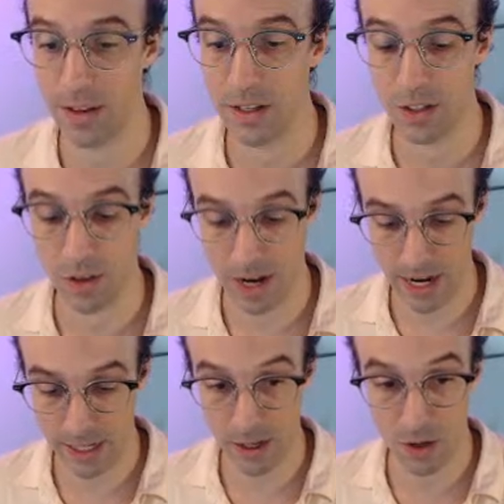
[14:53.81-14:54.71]
so that I
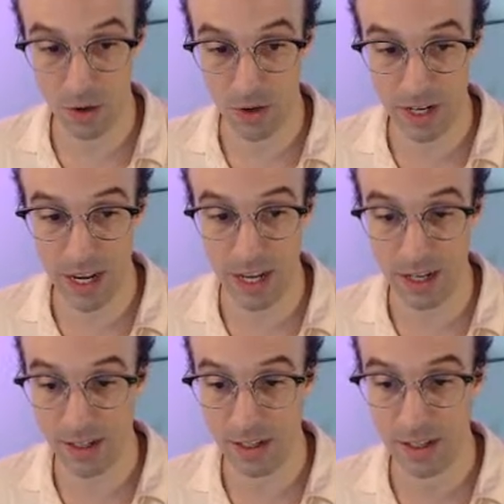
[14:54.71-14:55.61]
can create
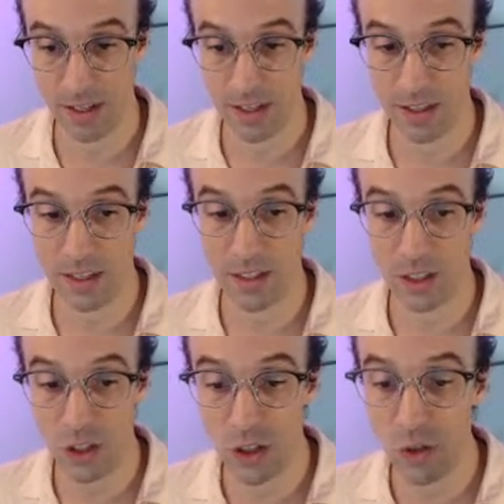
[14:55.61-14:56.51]
these
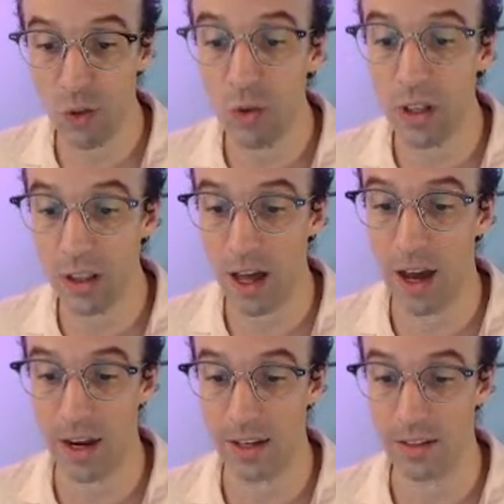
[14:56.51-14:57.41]
cute
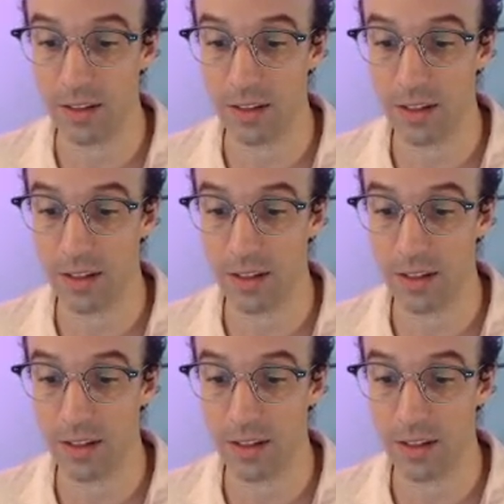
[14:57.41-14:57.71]
lines